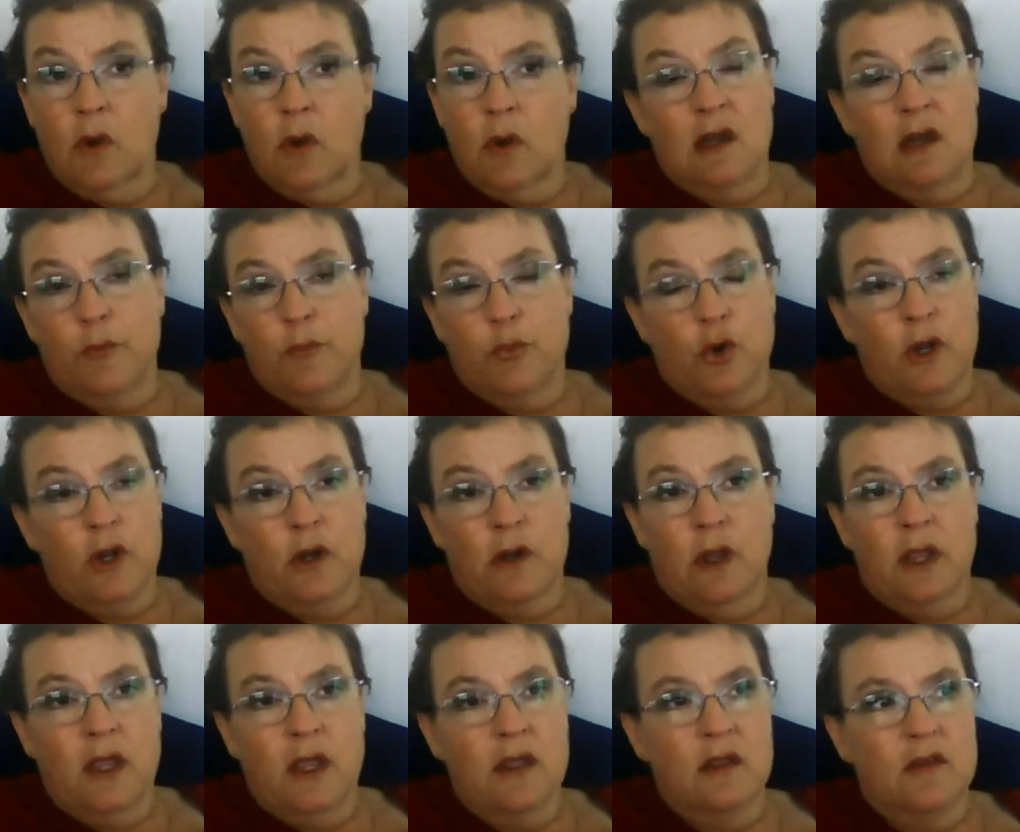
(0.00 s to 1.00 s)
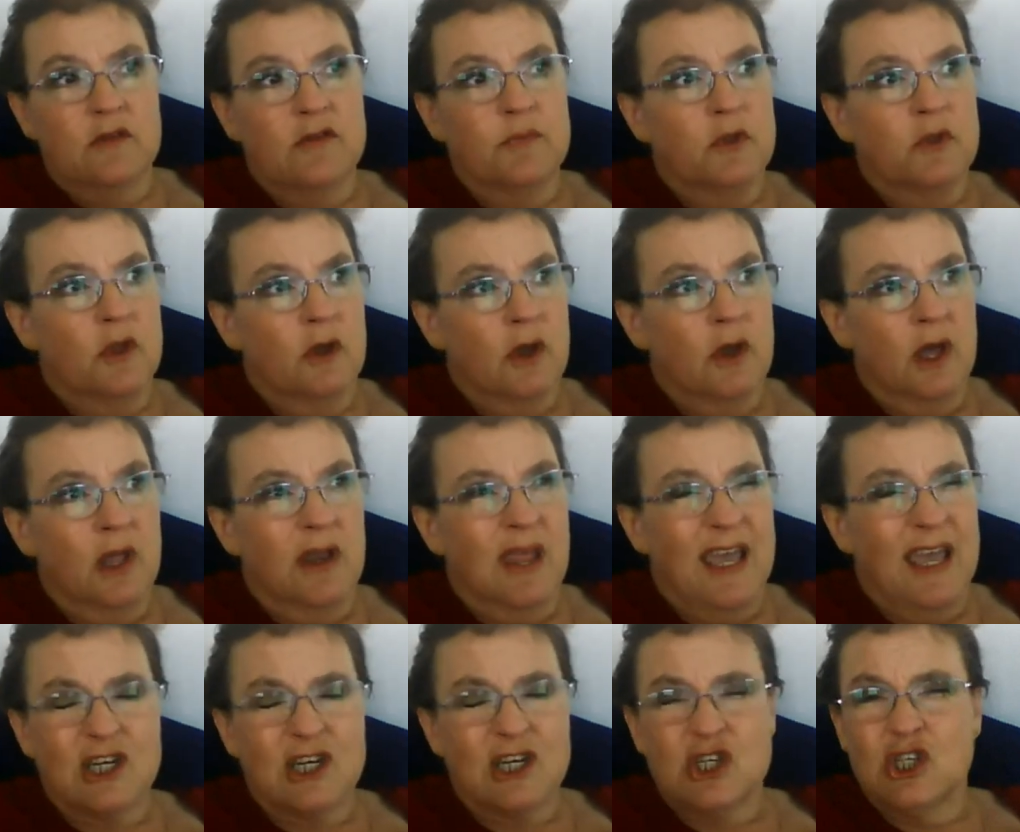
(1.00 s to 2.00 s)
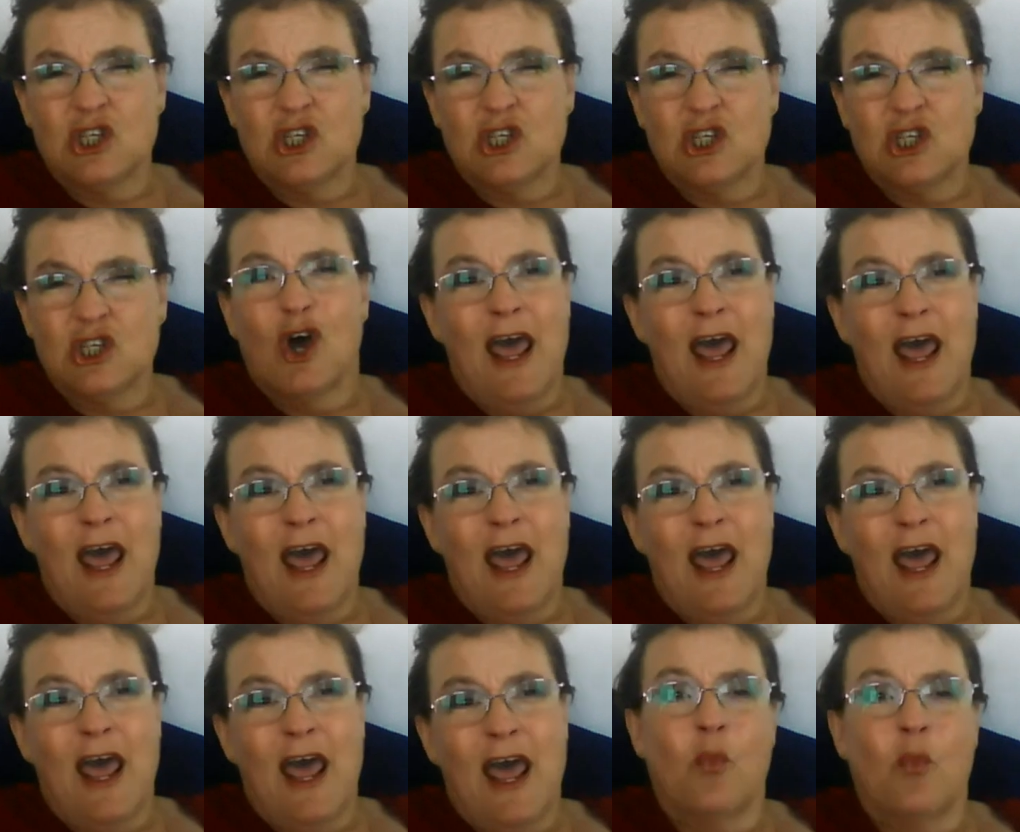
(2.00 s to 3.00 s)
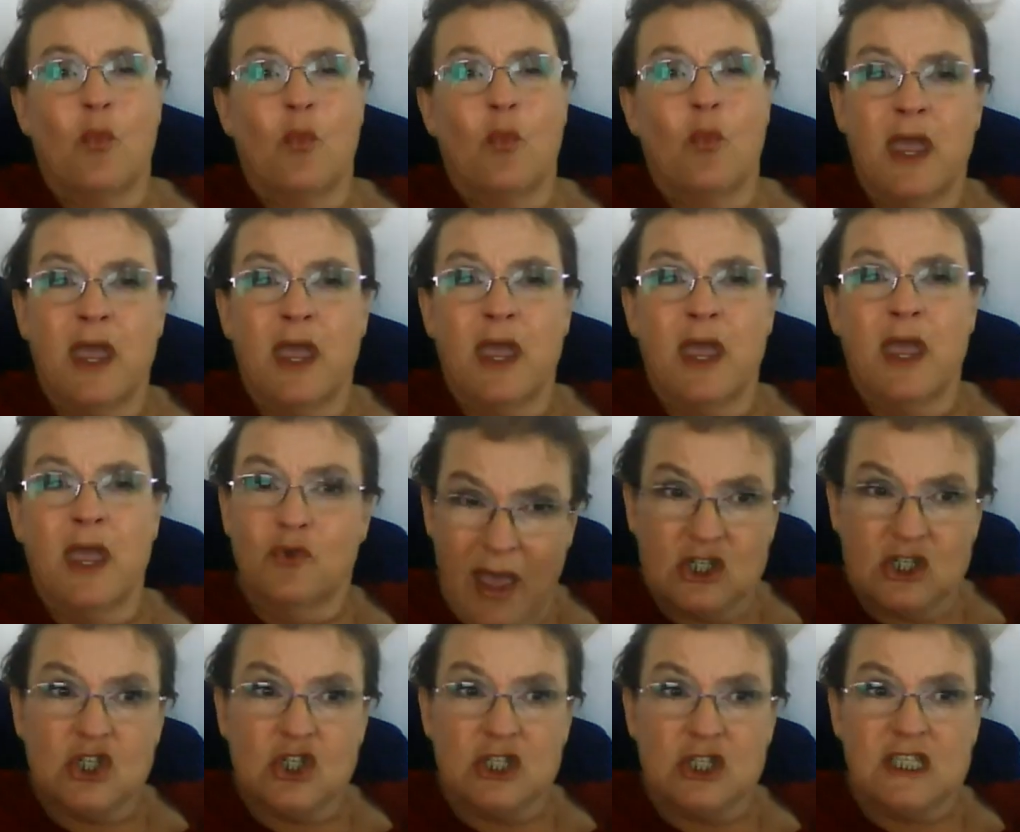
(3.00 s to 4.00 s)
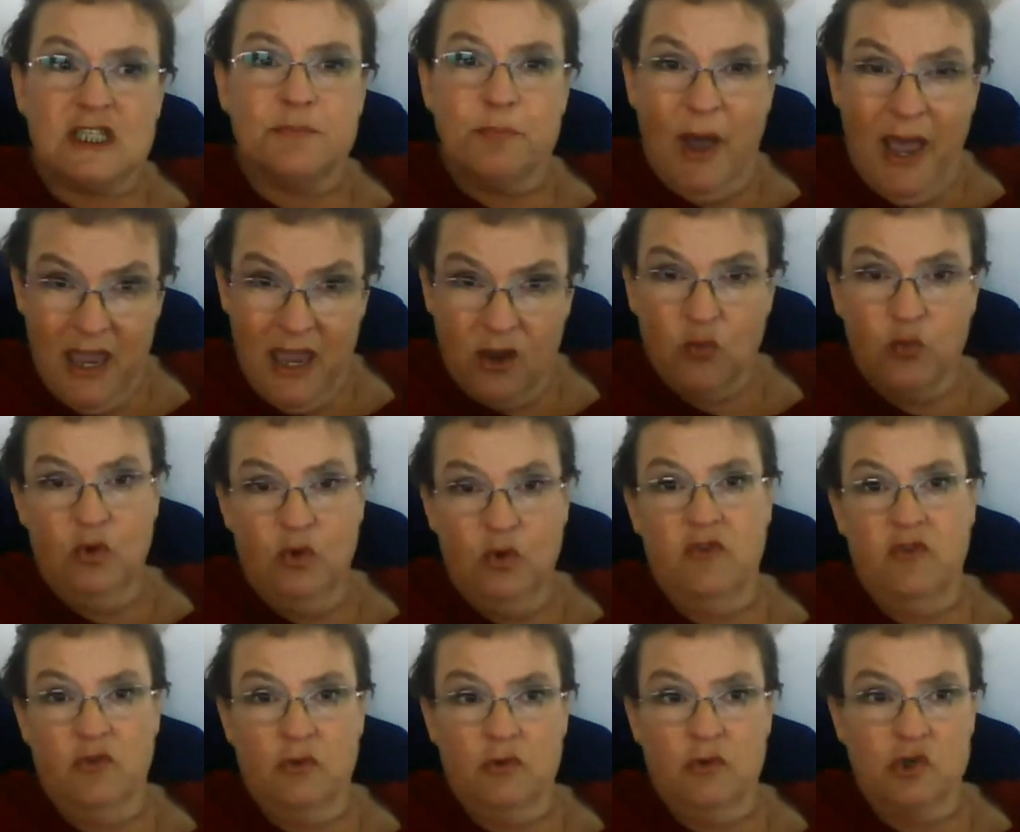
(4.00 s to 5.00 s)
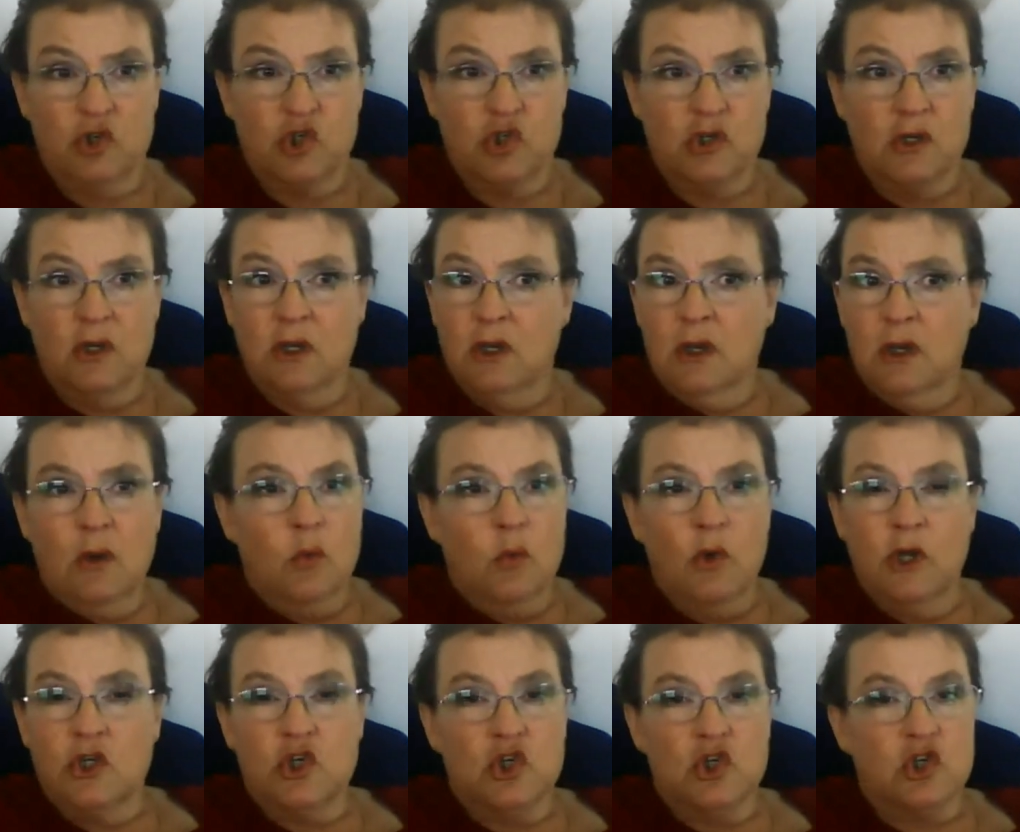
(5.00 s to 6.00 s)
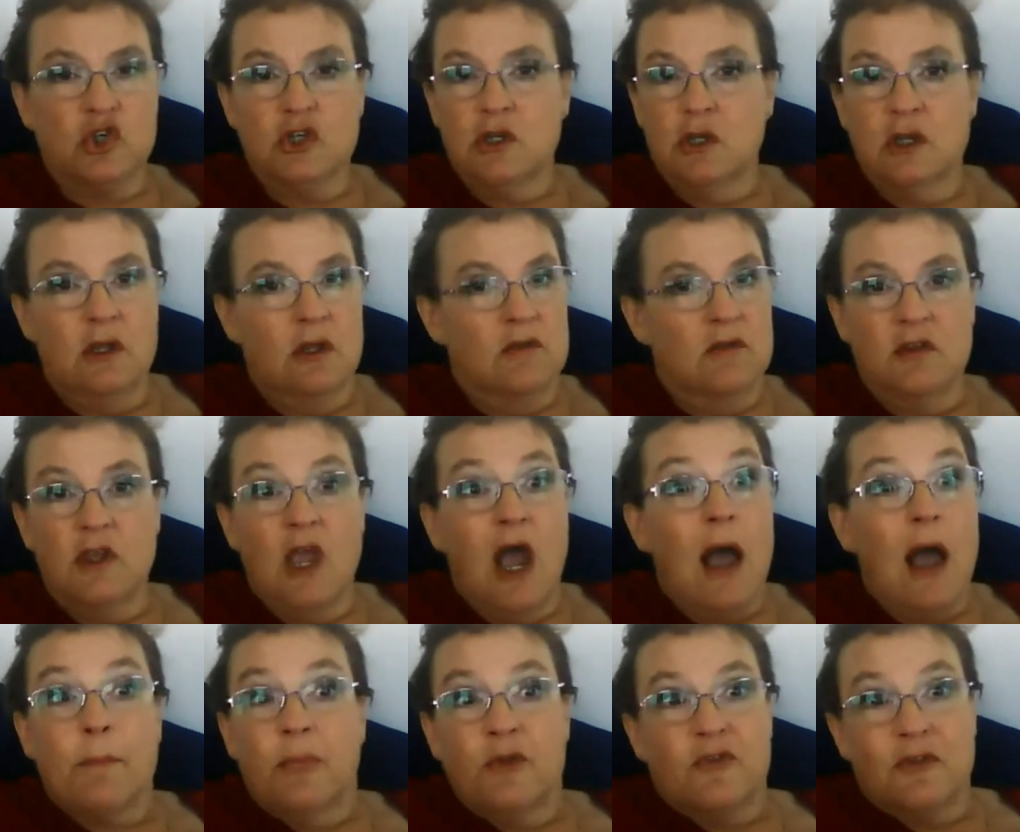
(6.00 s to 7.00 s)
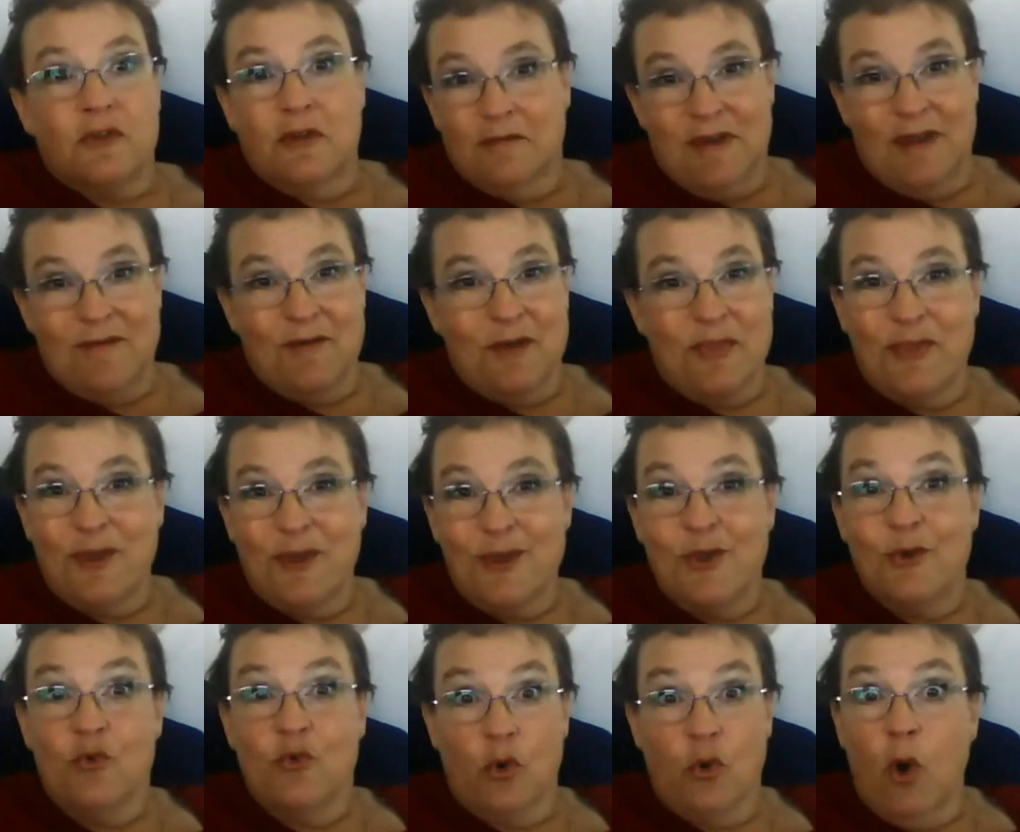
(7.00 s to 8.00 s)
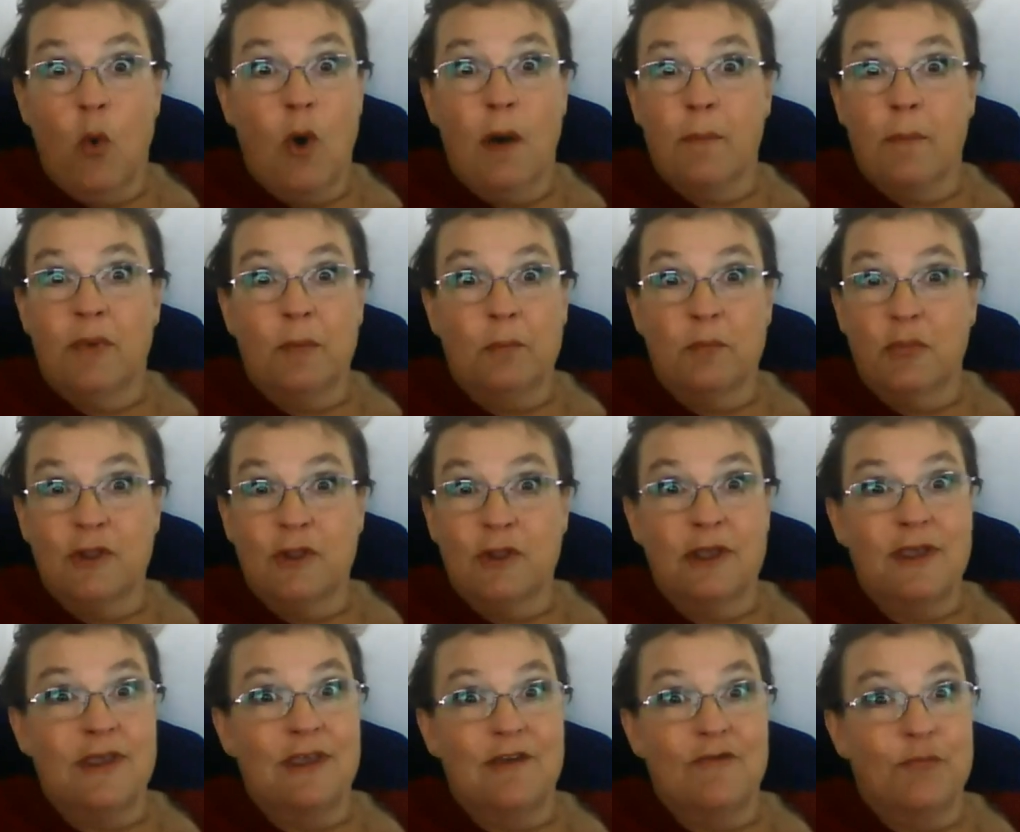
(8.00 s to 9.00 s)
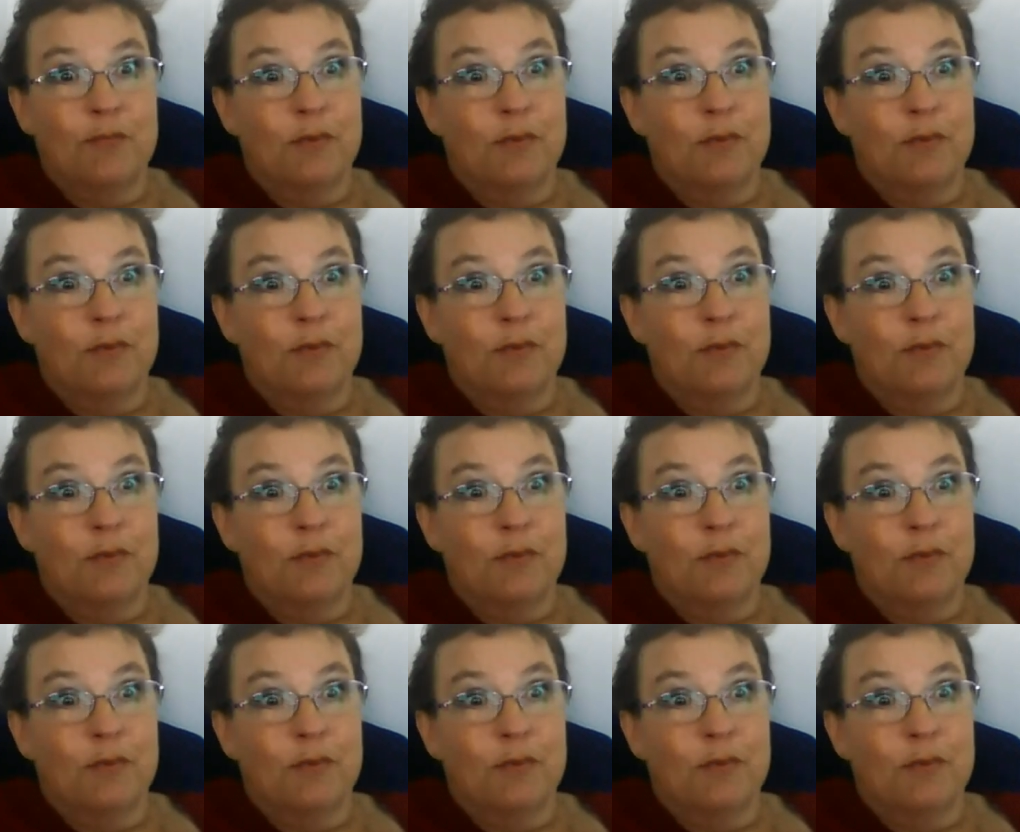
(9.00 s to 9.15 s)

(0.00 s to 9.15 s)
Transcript: and in Britain has actually gone out of their way to actually spike research, which is the opposite of everything you grow up and believe.